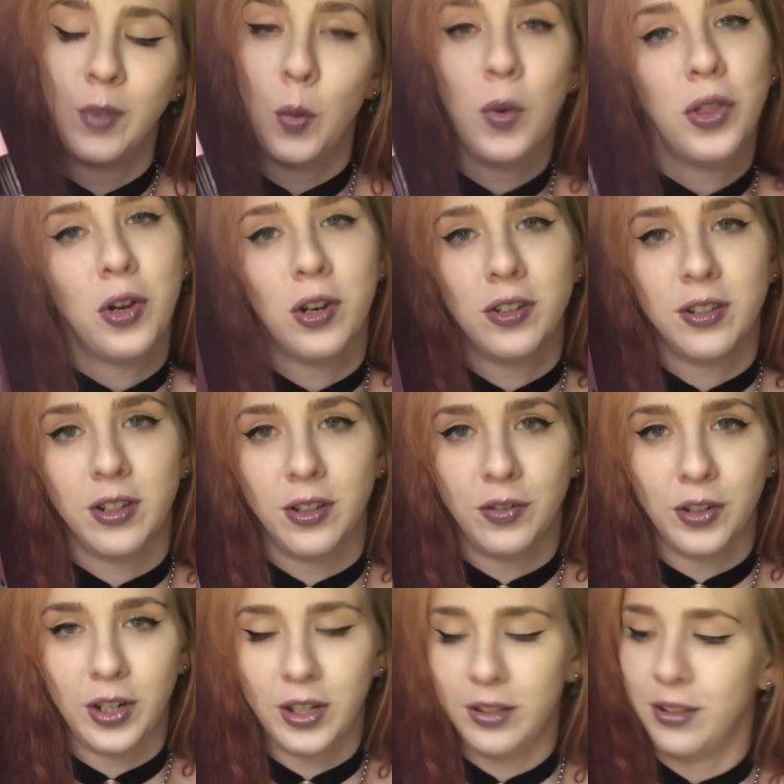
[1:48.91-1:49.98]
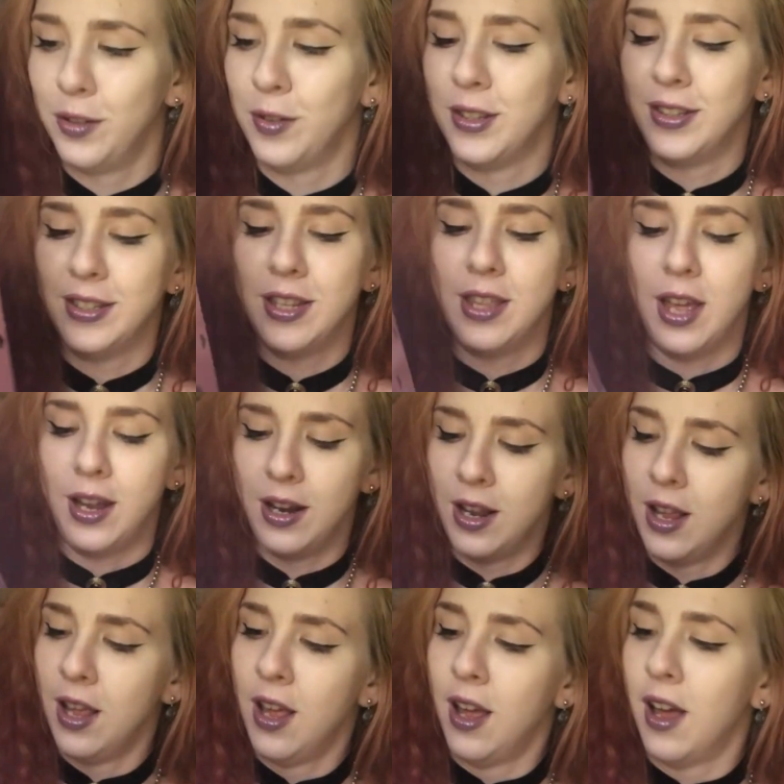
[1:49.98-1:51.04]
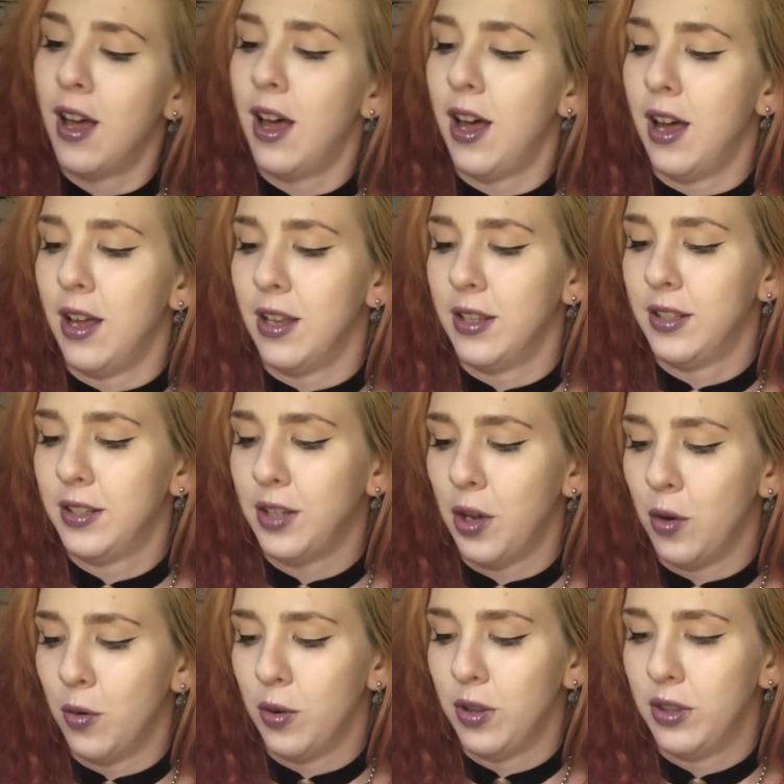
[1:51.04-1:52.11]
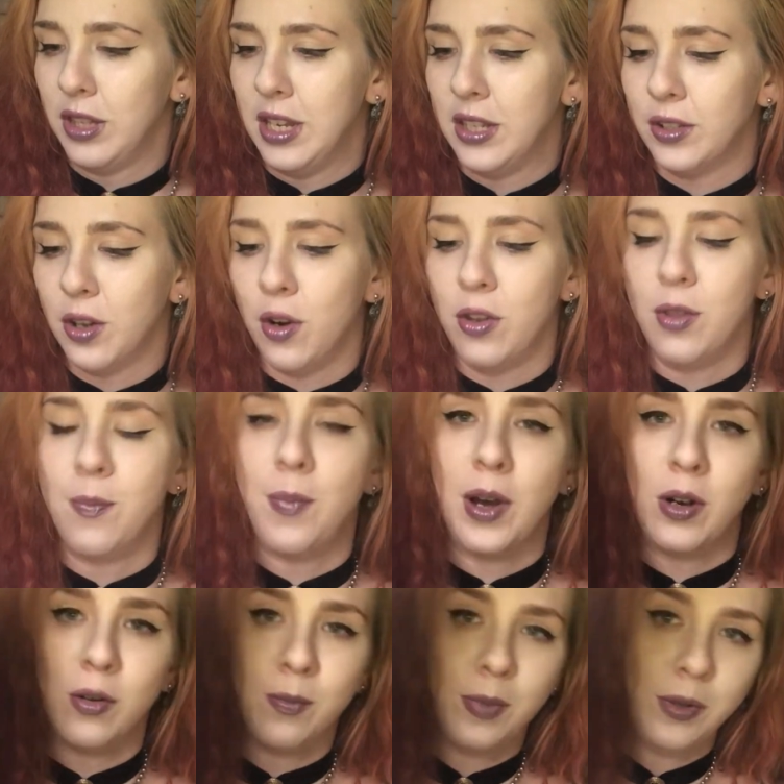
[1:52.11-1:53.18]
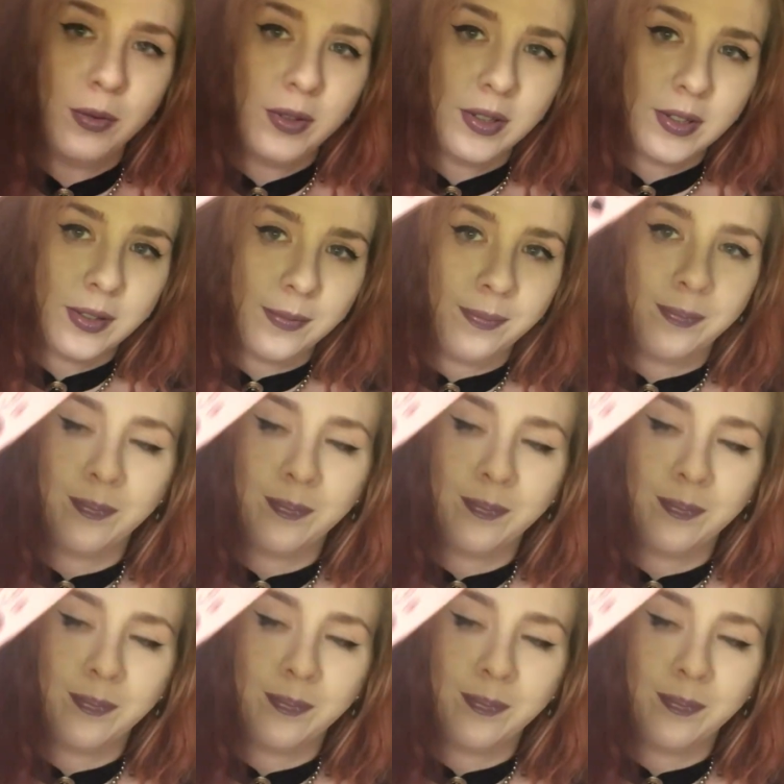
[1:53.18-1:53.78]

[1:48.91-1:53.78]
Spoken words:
with hearts all over it. You can see that. So these are the buckle boots.